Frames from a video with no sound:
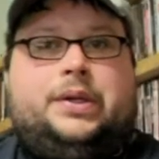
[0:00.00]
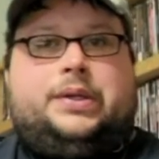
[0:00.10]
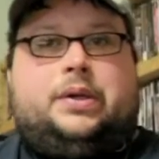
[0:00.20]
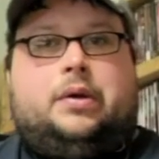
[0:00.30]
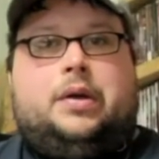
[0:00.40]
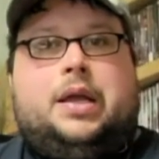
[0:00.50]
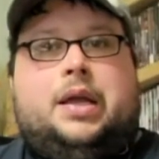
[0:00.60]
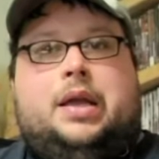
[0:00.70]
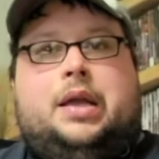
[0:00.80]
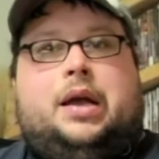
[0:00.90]
So,
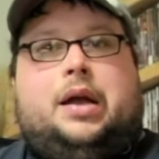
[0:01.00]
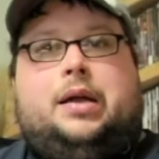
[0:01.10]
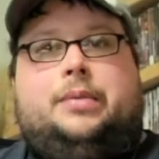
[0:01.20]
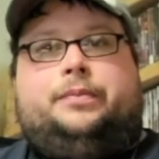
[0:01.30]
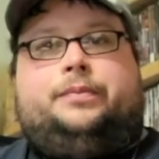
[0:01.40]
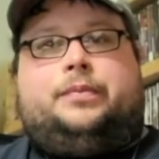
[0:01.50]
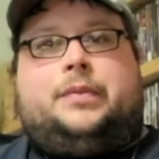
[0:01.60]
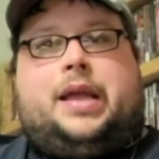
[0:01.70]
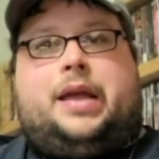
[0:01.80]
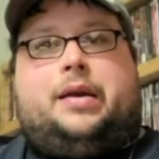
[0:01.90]
and
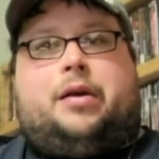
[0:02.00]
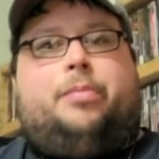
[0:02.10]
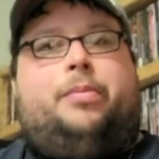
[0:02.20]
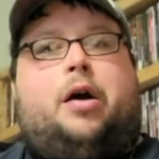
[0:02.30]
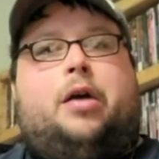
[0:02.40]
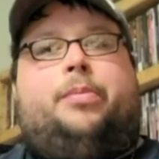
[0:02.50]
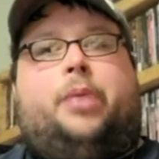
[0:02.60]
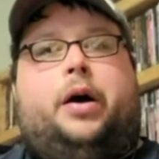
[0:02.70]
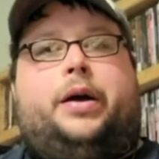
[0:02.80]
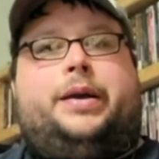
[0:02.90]
our
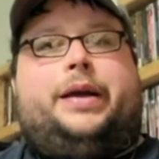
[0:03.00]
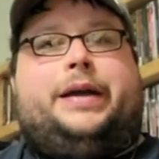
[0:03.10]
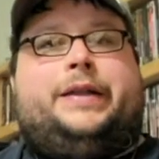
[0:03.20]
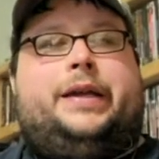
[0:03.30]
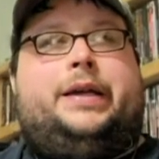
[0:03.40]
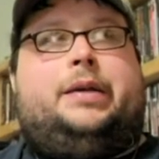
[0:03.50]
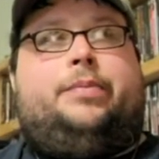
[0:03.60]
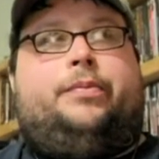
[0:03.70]
bond, I think,